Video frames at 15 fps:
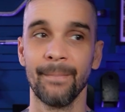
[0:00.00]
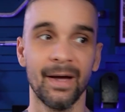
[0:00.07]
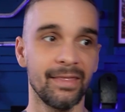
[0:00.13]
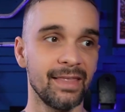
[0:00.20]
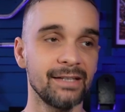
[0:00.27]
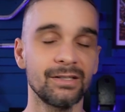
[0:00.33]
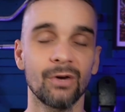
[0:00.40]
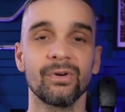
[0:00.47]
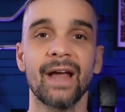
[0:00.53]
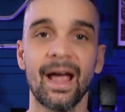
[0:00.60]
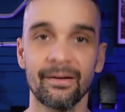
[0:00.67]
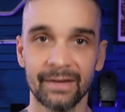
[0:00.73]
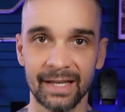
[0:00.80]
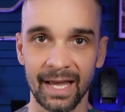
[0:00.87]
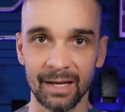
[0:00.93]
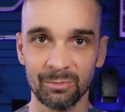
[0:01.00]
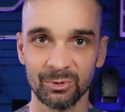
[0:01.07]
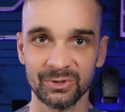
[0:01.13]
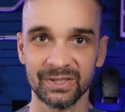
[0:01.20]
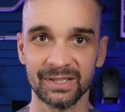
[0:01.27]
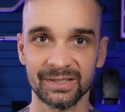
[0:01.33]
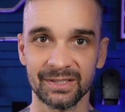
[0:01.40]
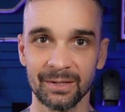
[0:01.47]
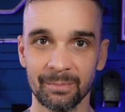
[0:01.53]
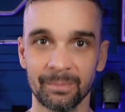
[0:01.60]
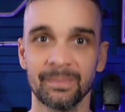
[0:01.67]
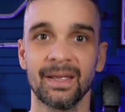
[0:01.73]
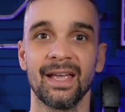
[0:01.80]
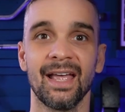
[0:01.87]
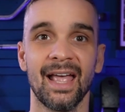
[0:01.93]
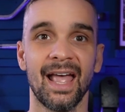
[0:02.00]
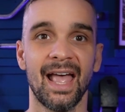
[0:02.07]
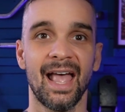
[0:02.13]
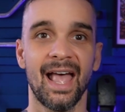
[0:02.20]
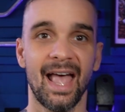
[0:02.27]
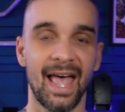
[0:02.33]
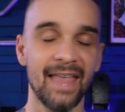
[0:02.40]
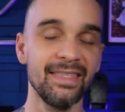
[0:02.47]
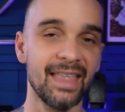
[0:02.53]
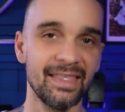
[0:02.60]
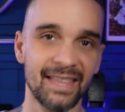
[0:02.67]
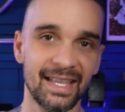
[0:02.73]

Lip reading: but they don't have a cable system. And then